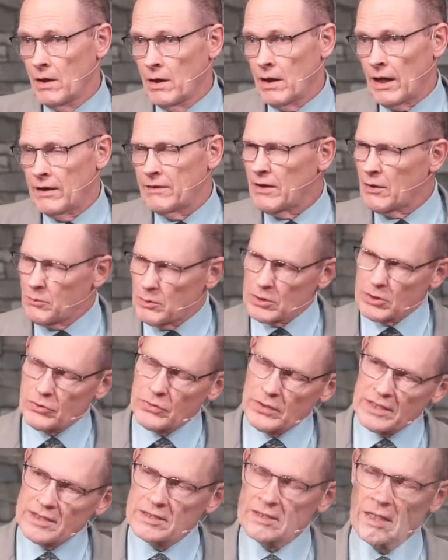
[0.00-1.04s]
And they would
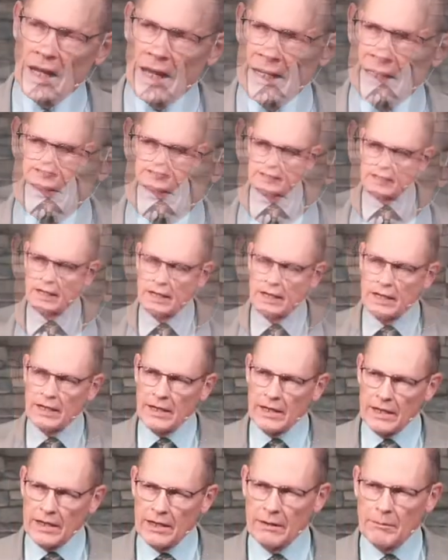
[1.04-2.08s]
criticize
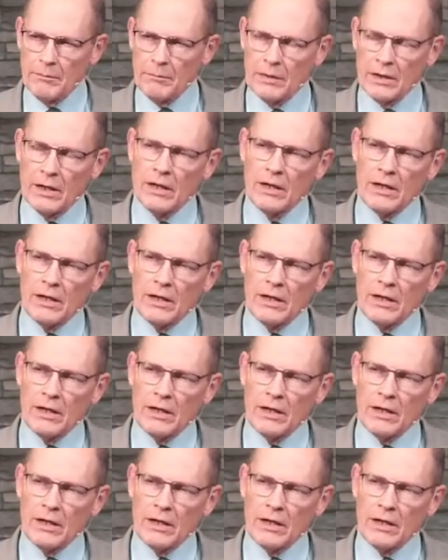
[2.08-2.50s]
him